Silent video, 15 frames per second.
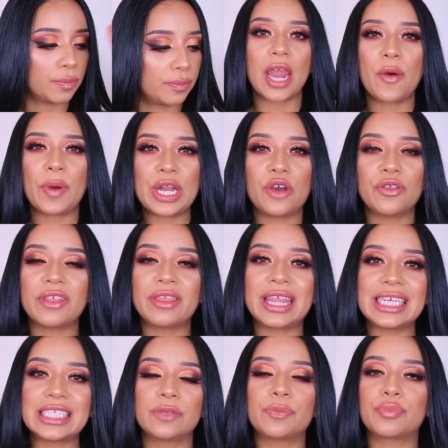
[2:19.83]
Now, I know that
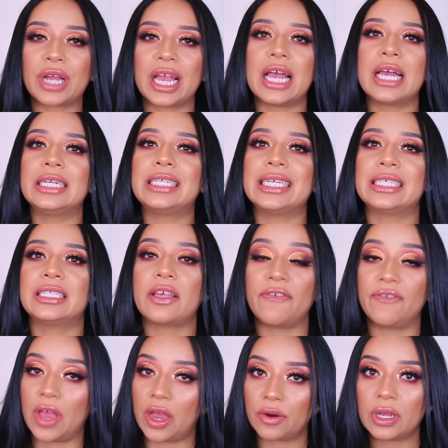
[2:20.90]
this brand is
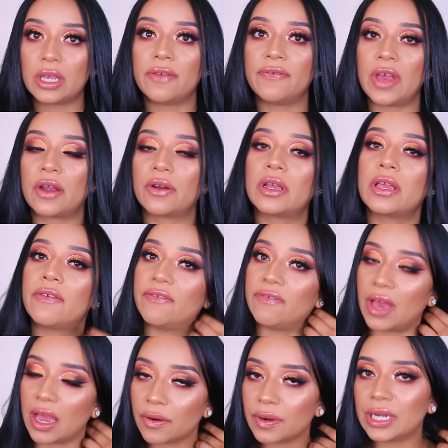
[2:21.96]
very, very,
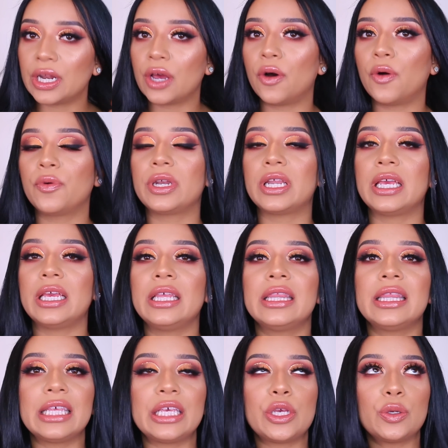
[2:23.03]
very known
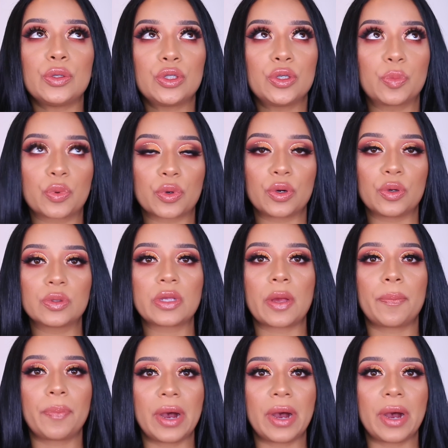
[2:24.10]
in the YouTube world,